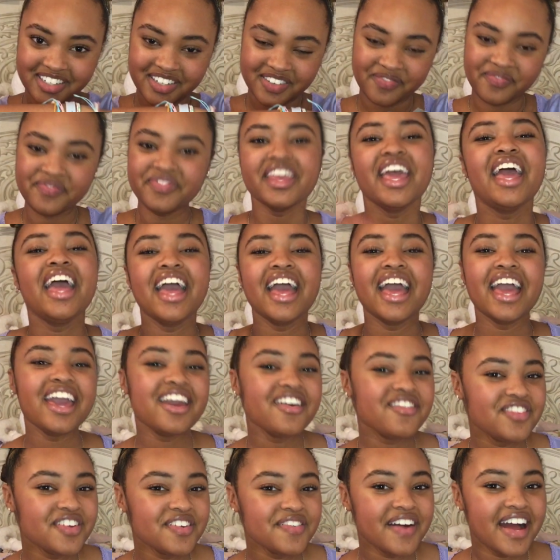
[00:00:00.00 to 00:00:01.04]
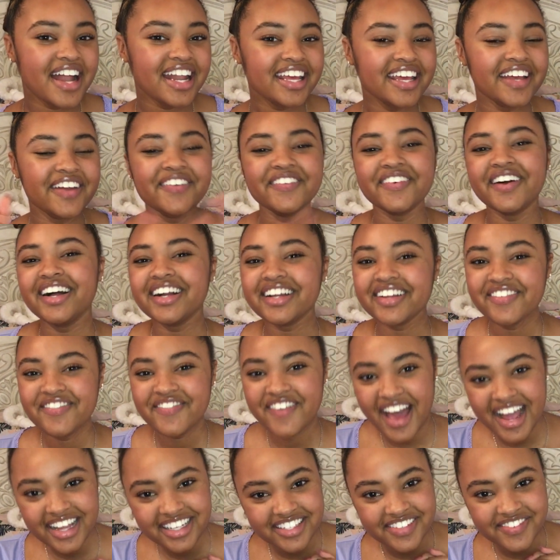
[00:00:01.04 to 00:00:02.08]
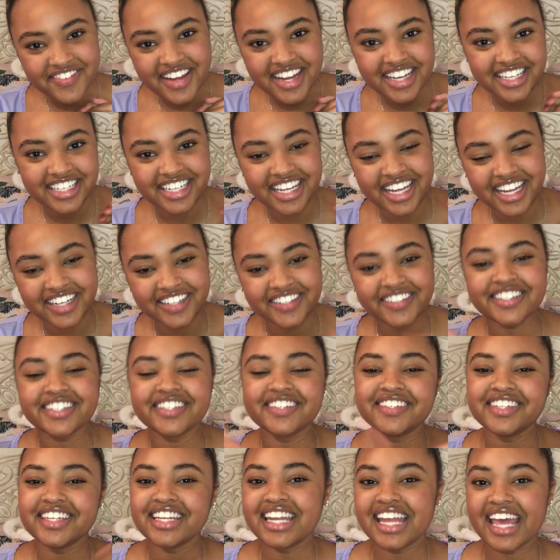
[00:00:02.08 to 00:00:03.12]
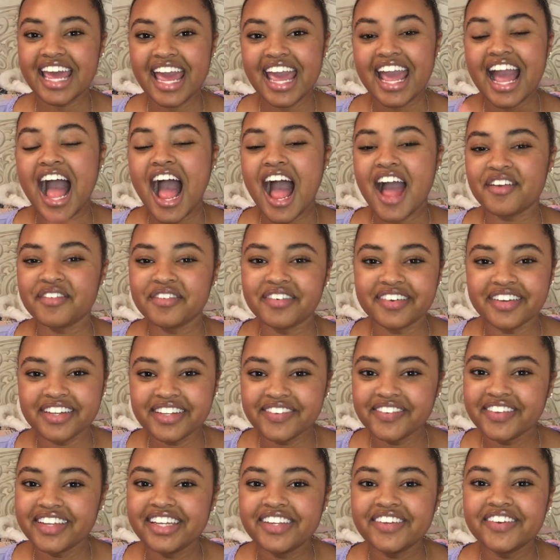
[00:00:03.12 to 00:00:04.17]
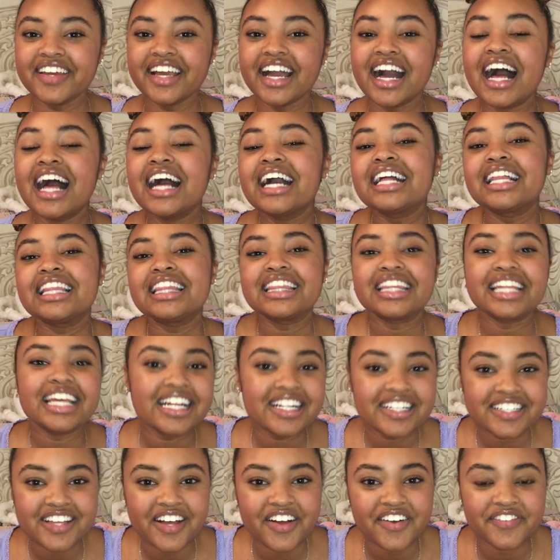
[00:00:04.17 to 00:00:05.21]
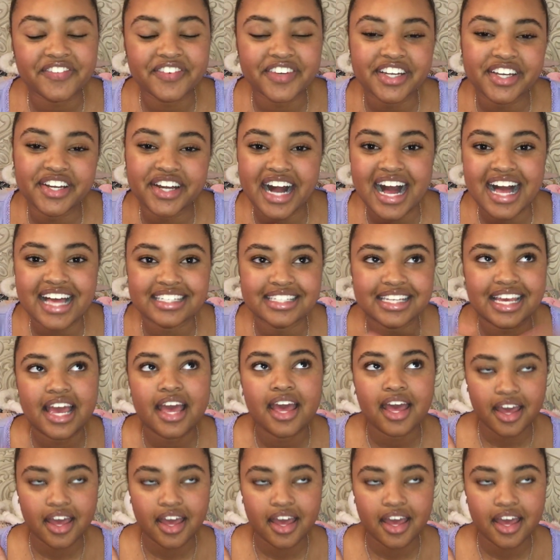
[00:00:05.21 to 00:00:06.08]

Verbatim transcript: Hey everybody, welcome back to my channel. So today I'm going to be doing a Claire's haul for you guys.